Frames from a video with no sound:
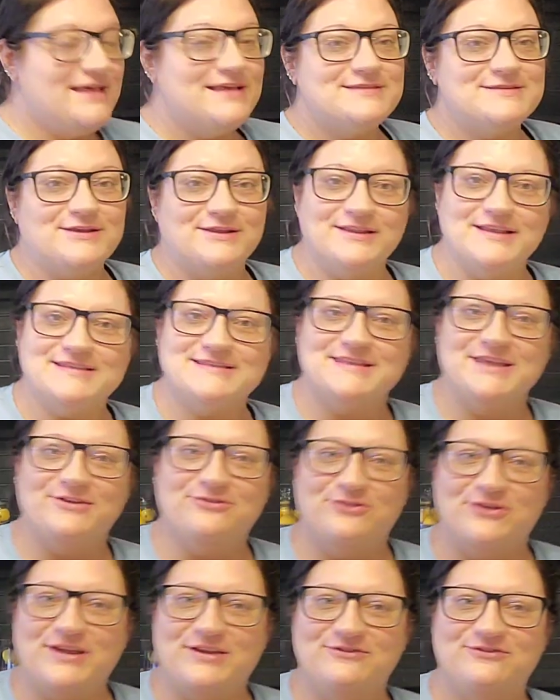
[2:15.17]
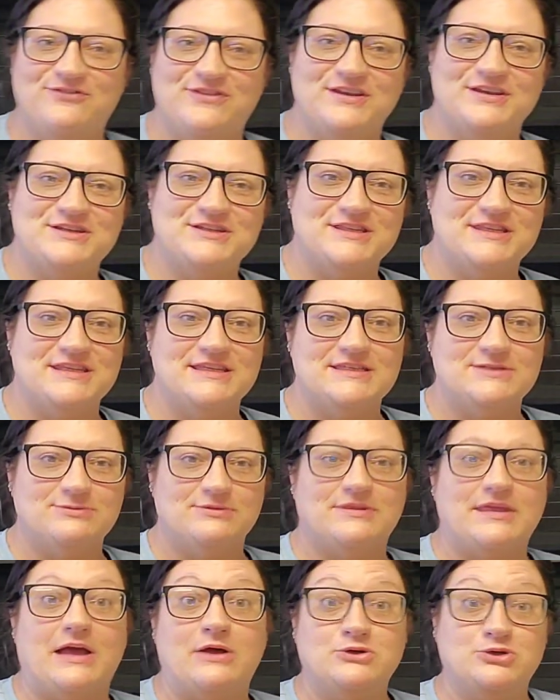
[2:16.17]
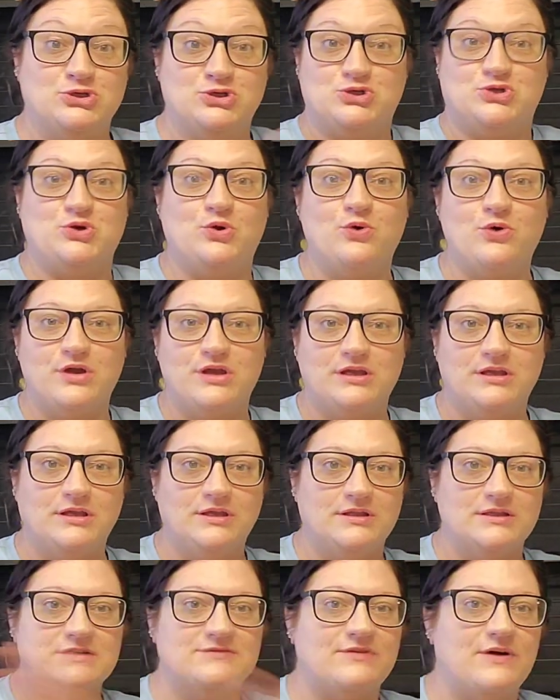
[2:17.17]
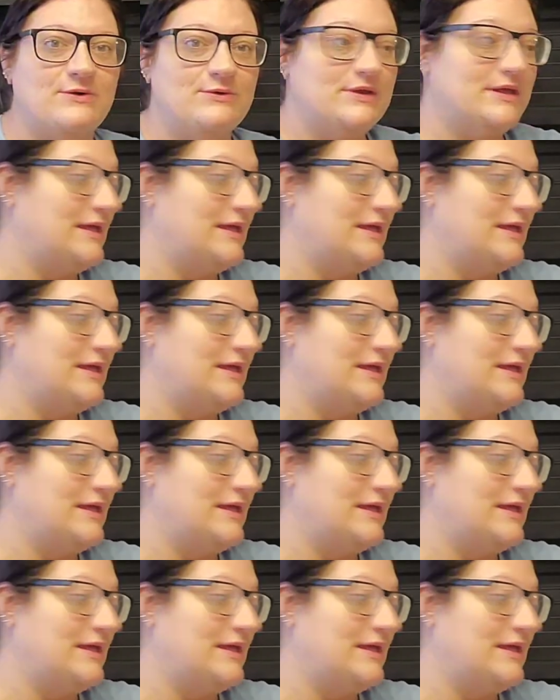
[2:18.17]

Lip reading: So let's see if we can finish this without destroying this phone